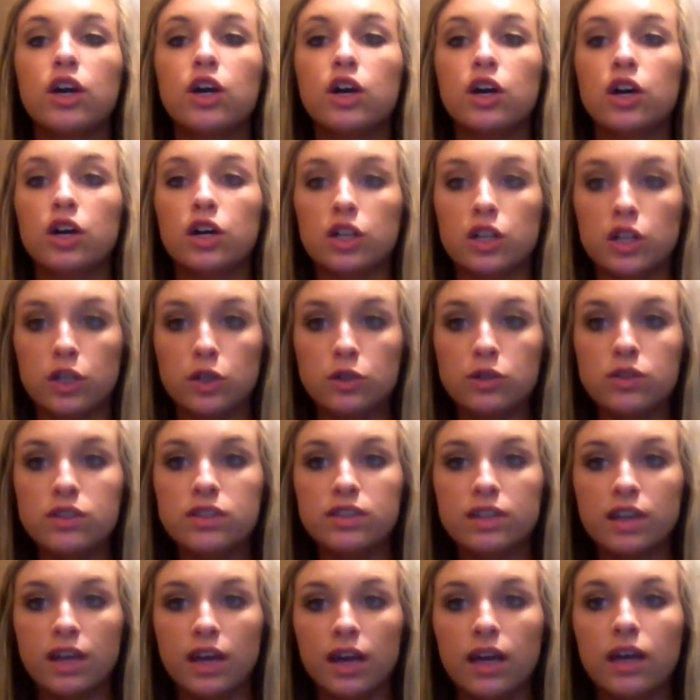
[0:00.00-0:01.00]

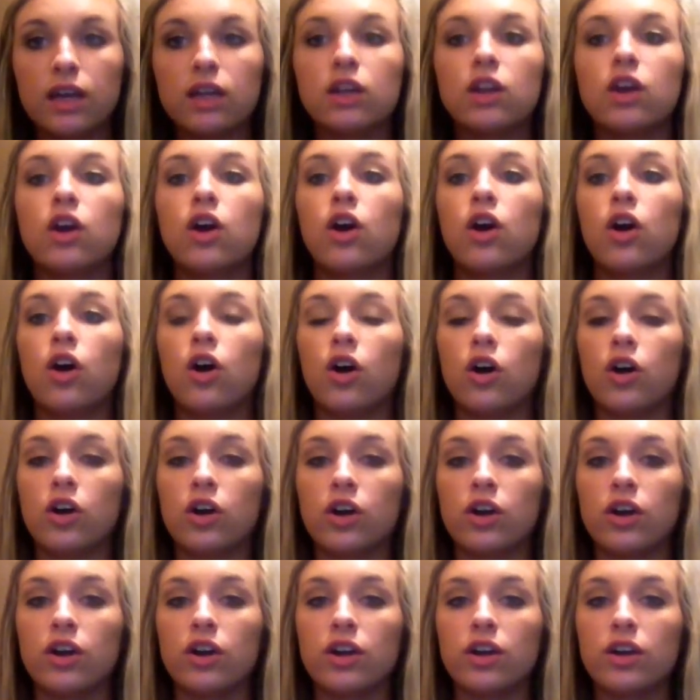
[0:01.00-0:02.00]
hallucinate
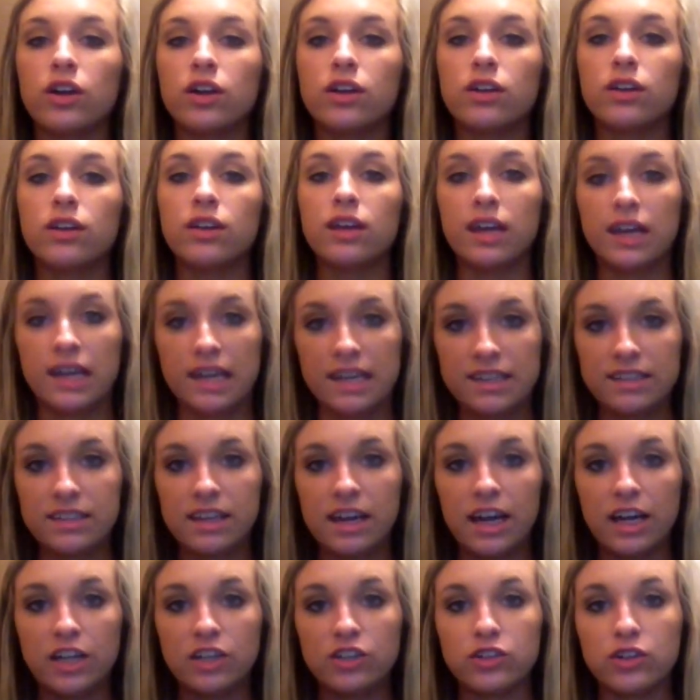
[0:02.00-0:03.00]
are
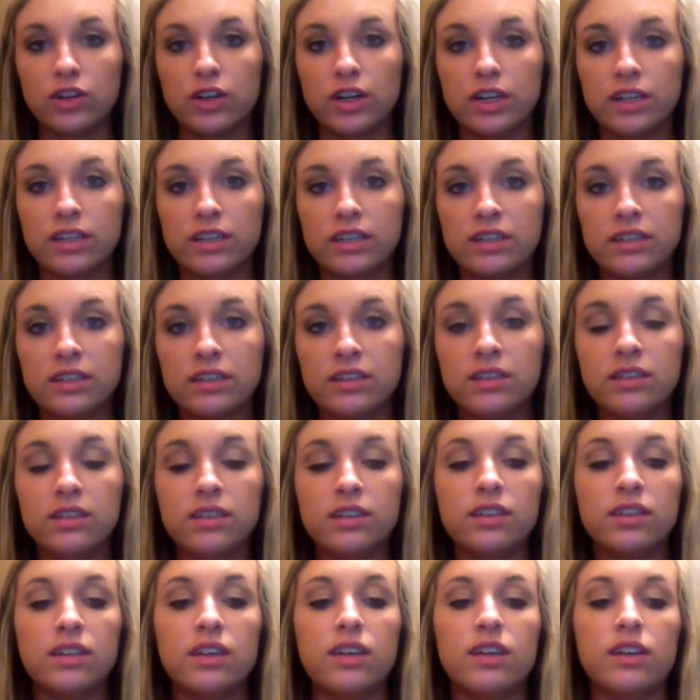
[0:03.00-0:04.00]
exaggerating
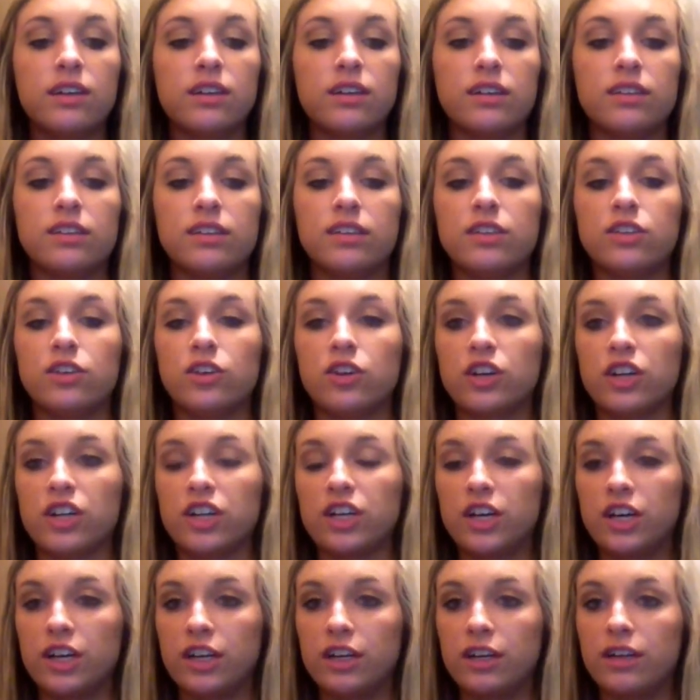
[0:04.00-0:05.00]
because it's already
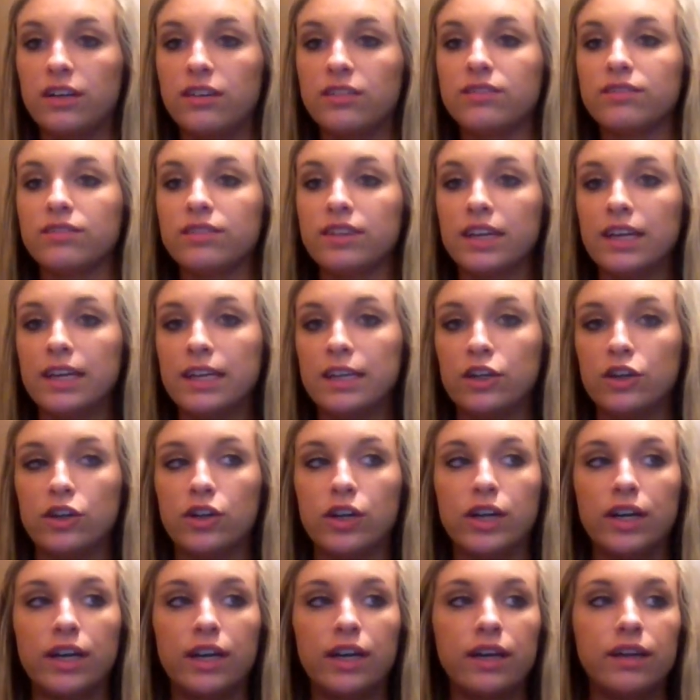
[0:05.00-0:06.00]
got it in their
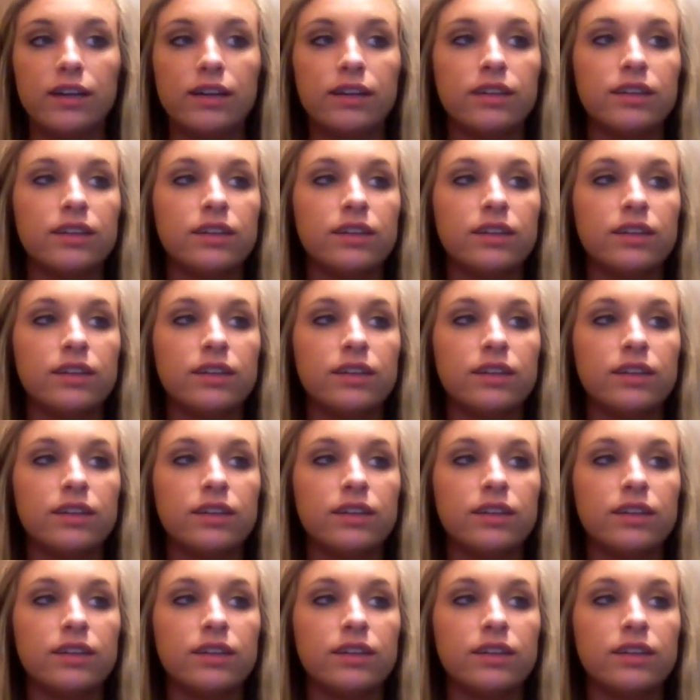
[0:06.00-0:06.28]
head.